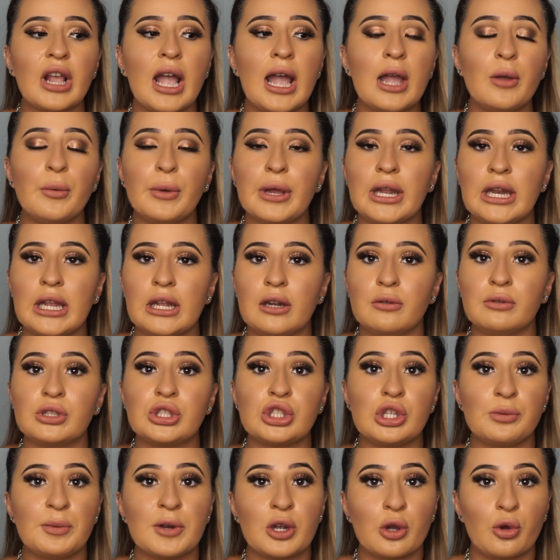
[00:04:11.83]
I went in, it was
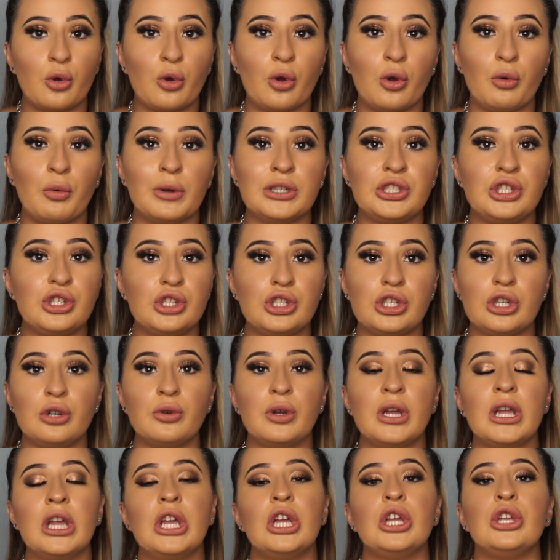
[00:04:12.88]
super cool. What you do,